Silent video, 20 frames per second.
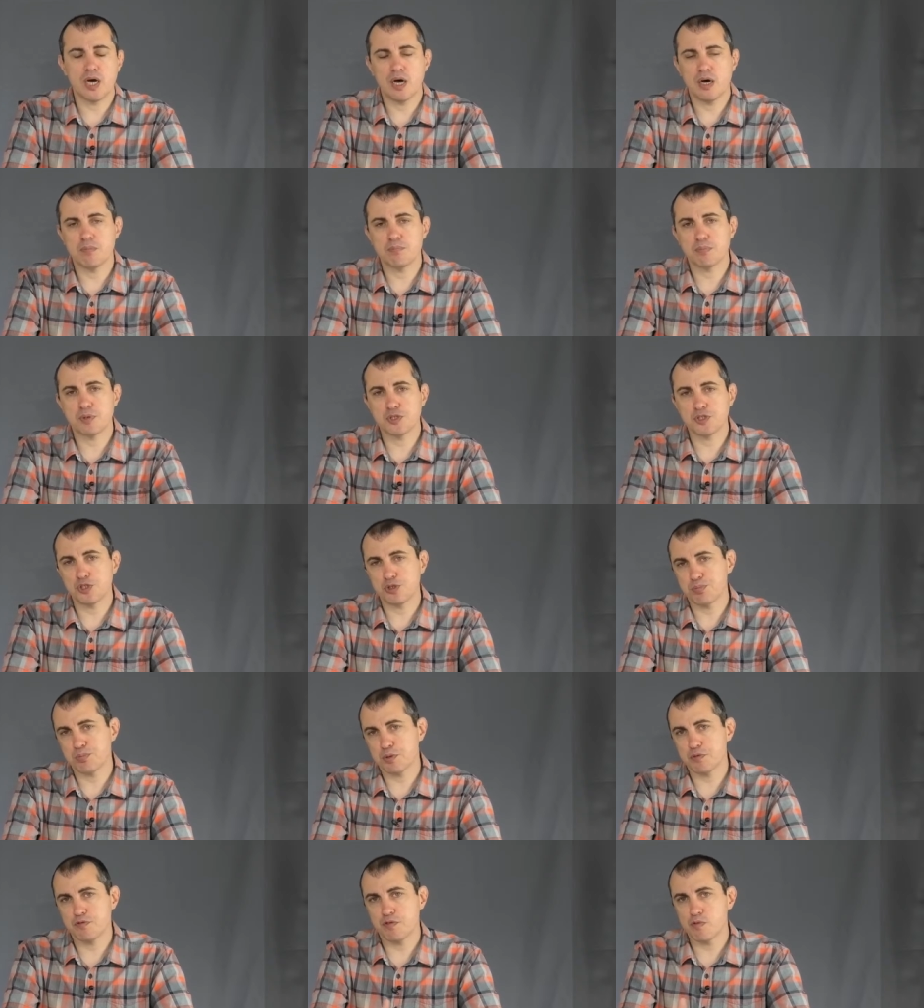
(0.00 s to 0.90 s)
produce
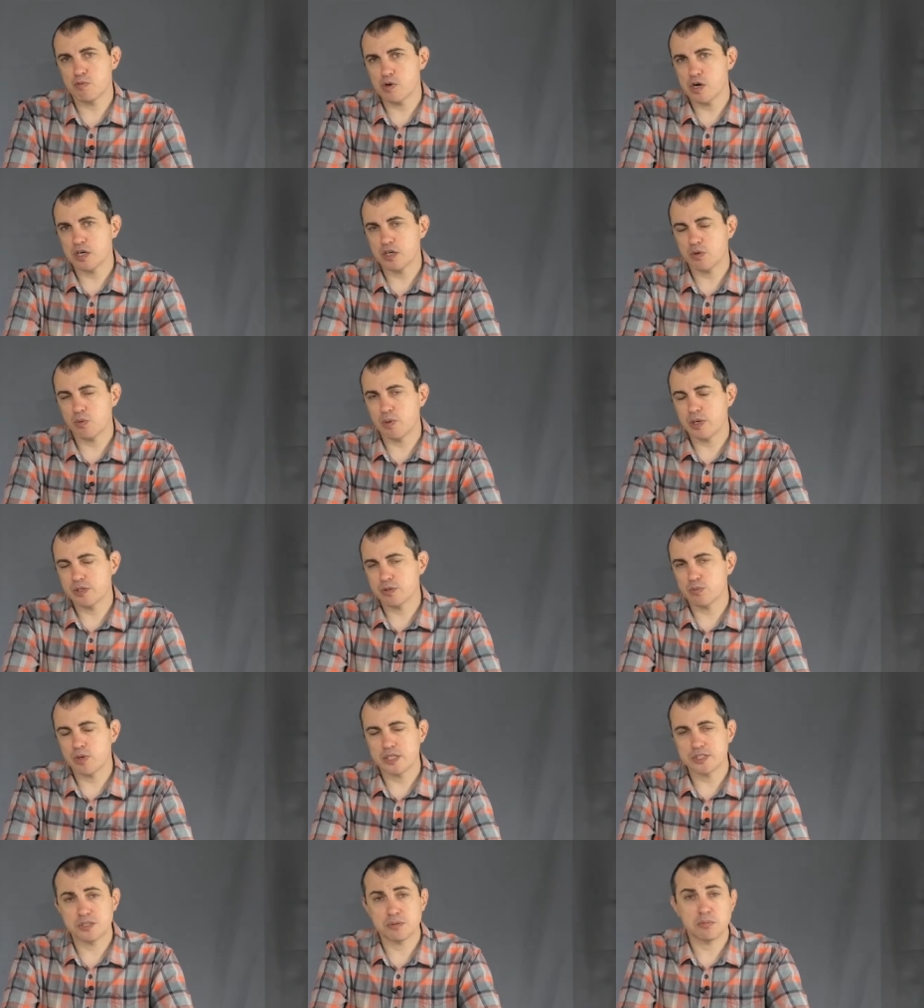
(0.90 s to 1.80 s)
proof of work with
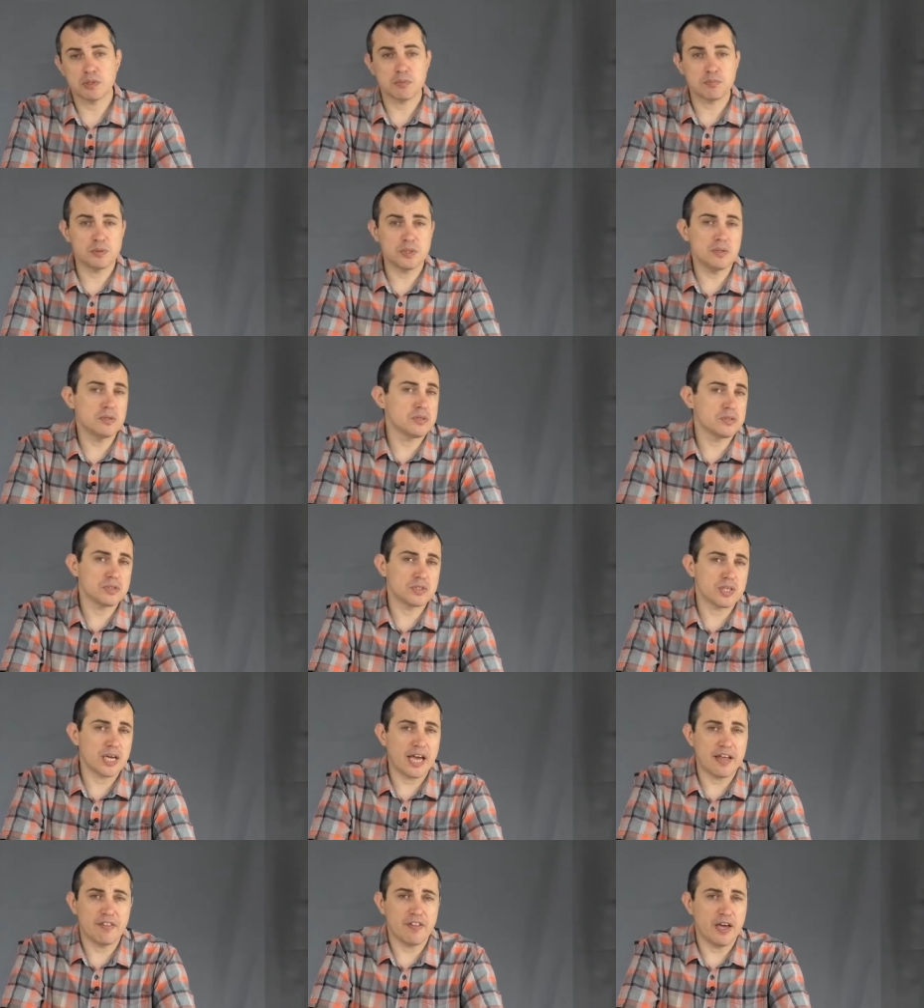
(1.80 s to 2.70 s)
quantum computers,
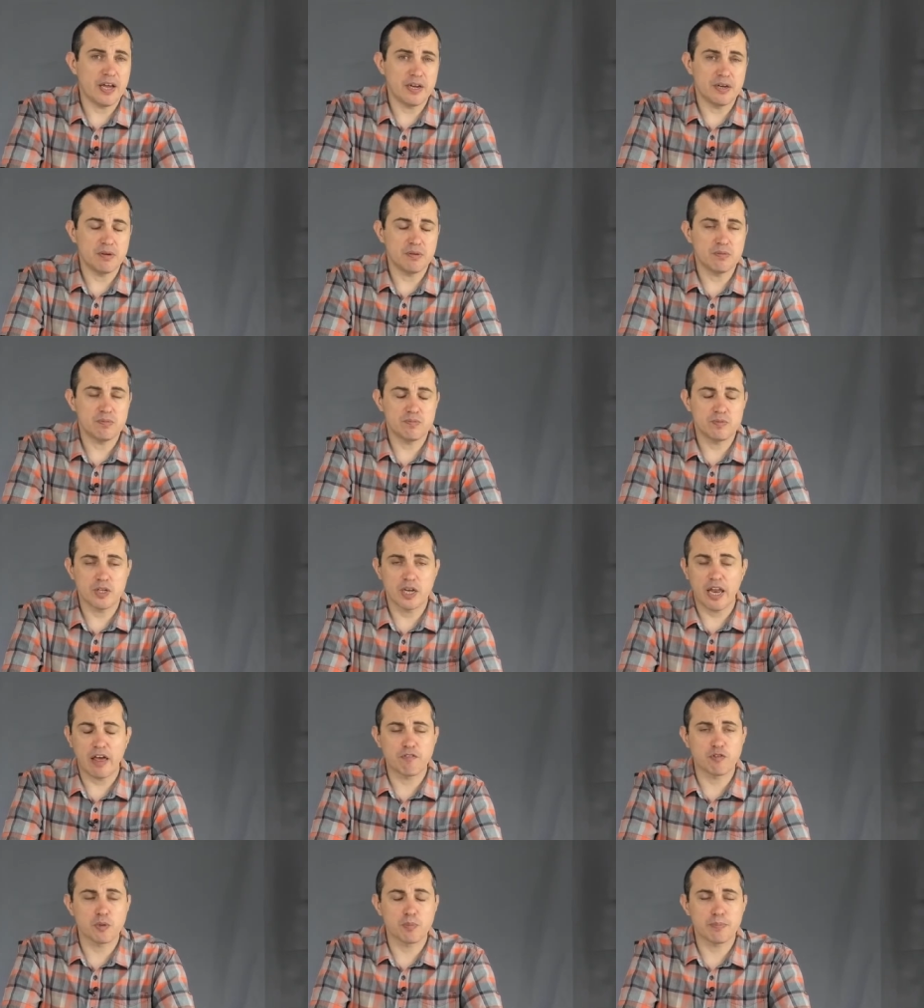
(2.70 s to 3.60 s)
and then the
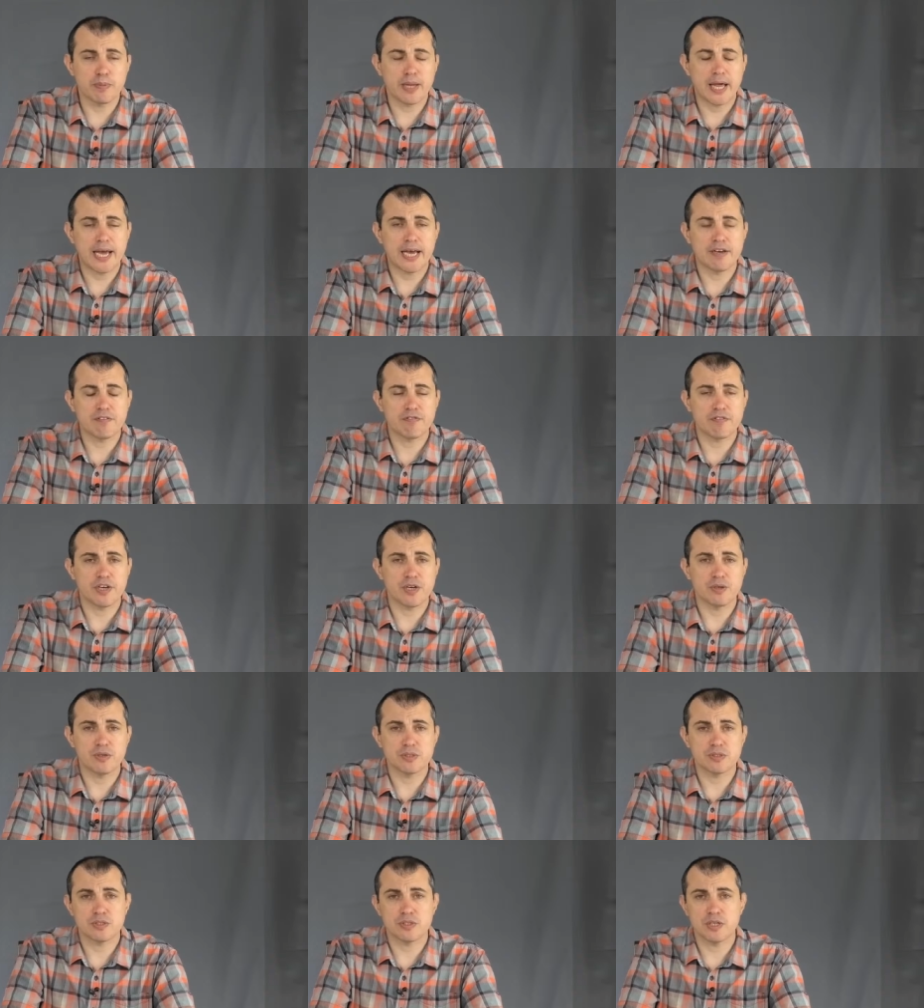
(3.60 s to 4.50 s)
level playing
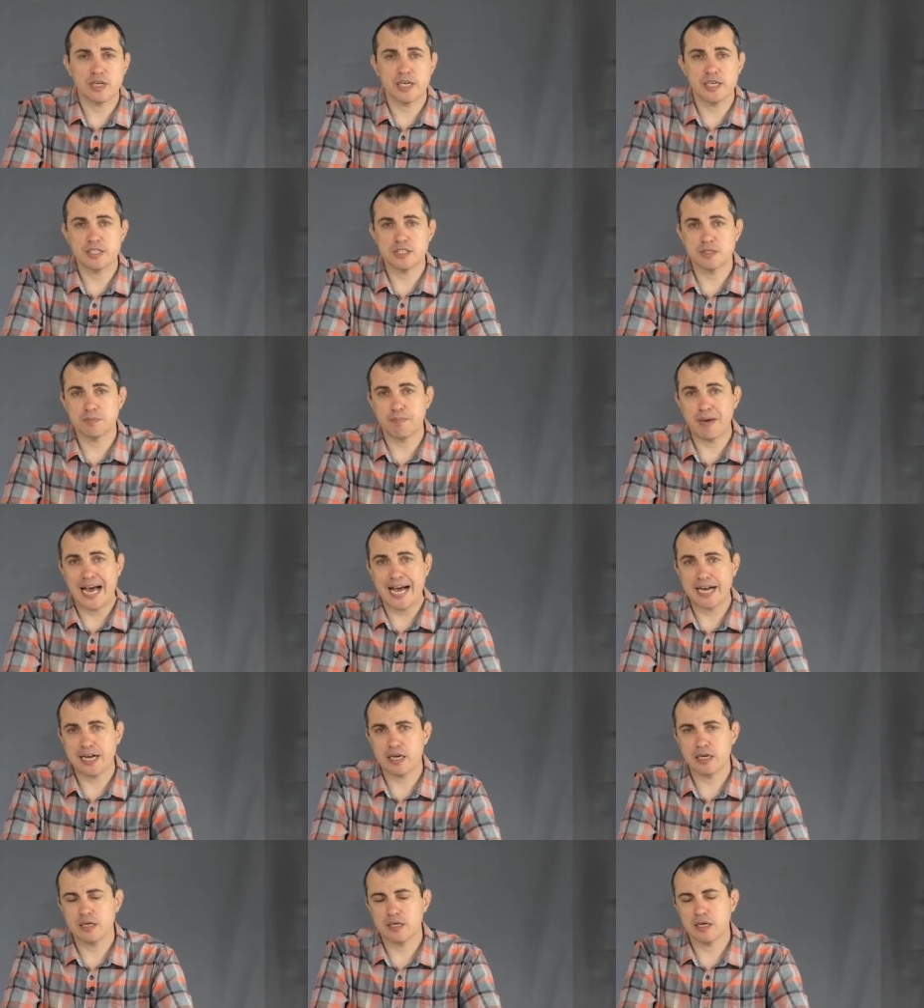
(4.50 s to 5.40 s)
field is
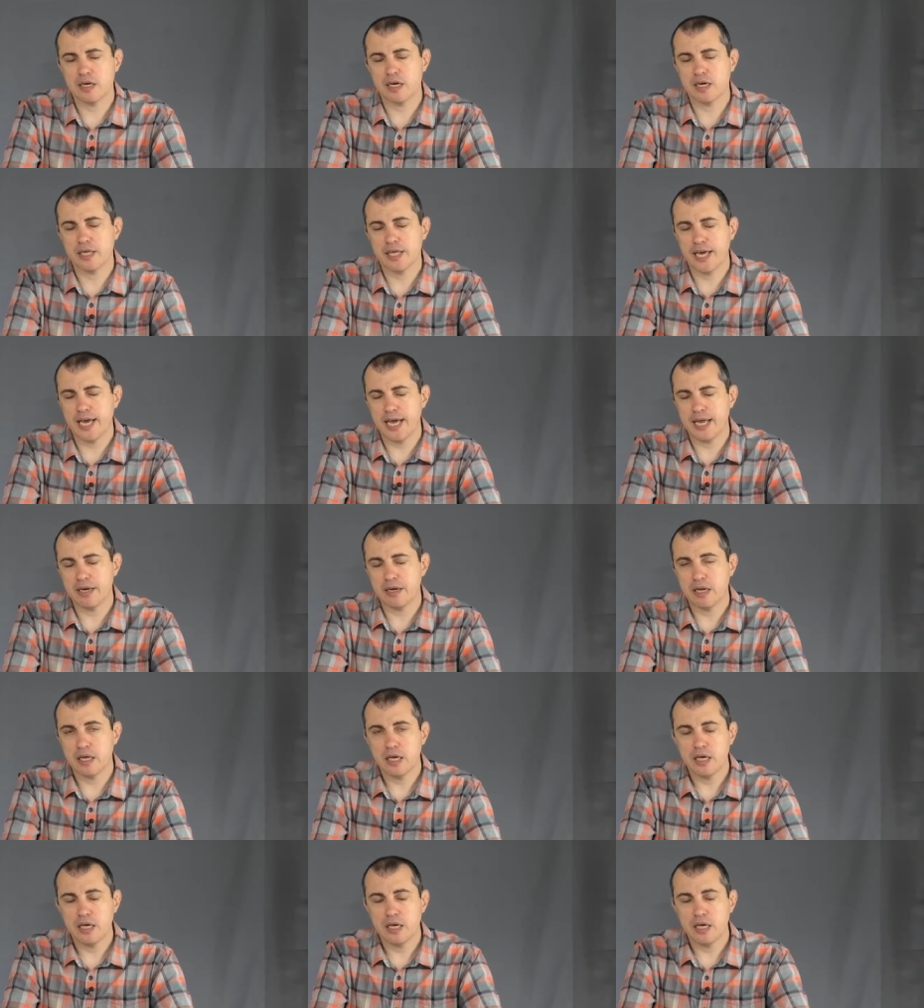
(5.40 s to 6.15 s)
back again.